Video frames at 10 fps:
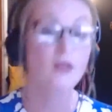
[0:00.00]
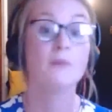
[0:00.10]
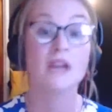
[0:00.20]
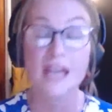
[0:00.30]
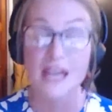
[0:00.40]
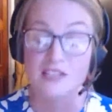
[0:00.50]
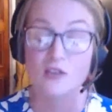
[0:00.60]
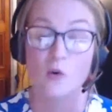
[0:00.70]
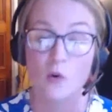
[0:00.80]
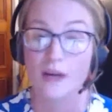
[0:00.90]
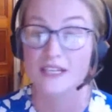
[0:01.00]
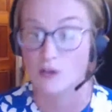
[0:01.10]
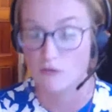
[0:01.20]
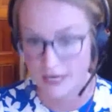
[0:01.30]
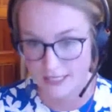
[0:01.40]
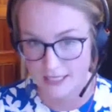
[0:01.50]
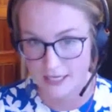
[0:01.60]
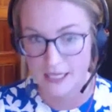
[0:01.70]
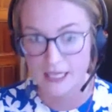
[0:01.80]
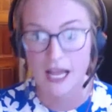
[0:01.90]
But it is always a risk.
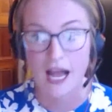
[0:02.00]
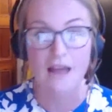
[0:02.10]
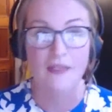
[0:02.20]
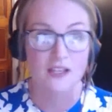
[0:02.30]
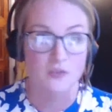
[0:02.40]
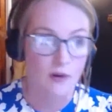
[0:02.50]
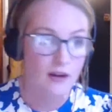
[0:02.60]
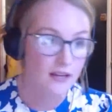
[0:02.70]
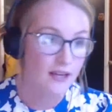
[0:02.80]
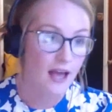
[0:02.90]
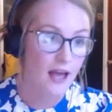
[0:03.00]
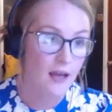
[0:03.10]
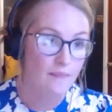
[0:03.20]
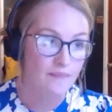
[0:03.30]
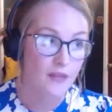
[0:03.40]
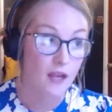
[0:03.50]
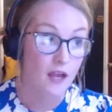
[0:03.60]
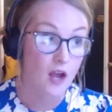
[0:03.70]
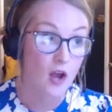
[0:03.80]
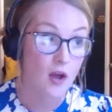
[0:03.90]
And that's why
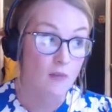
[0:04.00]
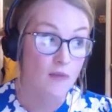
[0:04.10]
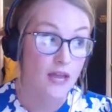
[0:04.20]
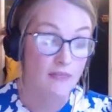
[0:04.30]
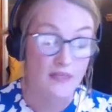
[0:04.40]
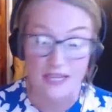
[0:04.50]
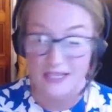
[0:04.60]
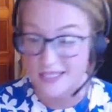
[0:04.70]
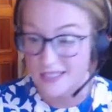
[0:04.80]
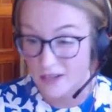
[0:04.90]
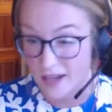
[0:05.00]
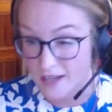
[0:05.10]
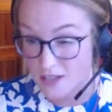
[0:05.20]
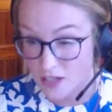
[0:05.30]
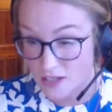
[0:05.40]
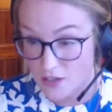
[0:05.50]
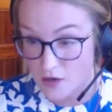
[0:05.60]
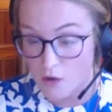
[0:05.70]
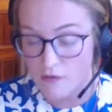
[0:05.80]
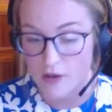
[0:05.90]
in these certain
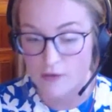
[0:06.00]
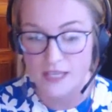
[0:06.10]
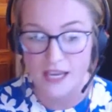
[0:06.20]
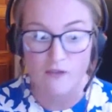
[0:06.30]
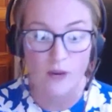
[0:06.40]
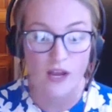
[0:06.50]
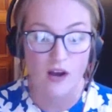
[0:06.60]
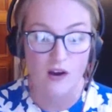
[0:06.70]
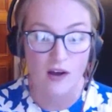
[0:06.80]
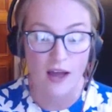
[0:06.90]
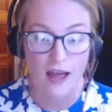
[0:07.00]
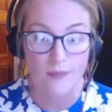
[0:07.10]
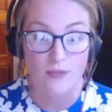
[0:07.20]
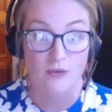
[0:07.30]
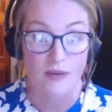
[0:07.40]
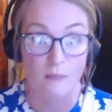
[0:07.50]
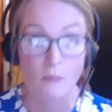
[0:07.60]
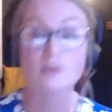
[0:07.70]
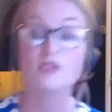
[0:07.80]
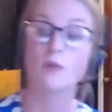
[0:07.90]
scenarios, if we are doing
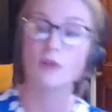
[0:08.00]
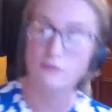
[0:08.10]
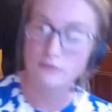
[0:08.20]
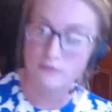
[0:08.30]
multiple